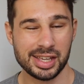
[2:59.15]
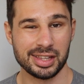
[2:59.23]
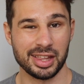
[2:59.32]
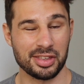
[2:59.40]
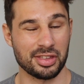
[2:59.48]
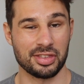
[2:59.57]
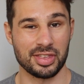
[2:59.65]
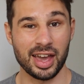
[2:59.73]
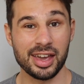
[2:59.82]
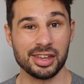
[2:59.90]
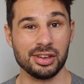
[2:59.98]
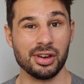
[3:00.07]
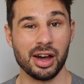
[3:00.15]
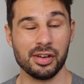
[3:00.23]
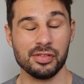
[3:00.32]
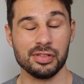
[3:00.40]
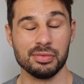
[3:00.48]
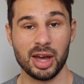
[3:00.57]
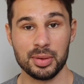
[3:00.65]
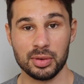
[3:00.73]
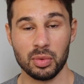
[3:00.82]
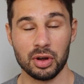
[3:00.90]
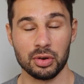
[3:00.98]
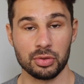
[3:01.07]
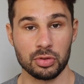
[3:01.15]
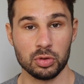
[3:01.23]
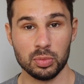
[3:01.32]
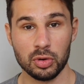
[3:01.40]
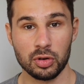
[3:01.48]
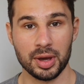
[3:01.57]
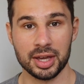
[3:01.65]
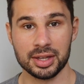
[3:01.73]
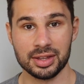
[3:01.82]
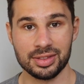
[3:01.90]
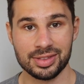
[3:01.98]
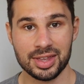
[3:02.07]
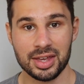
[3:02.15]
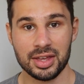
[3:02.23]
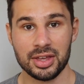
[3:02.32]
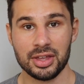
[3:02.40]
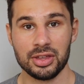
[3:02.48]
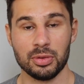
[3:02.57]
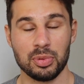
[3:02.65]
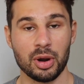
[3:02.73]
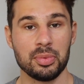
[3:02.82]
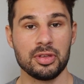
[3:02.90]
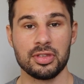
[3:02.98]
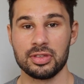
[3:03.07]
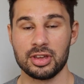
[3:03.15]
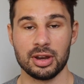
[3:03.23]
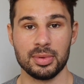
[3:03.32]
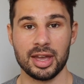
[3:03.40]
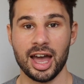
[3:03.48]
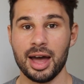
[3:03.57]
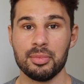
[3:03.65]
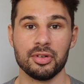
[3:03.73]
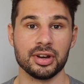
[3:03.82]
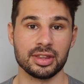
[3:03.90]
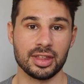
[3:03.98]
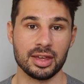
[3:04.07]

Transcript: Let's just say you have maybe 1 or 2 bookmakers. You're probably just going to be hammering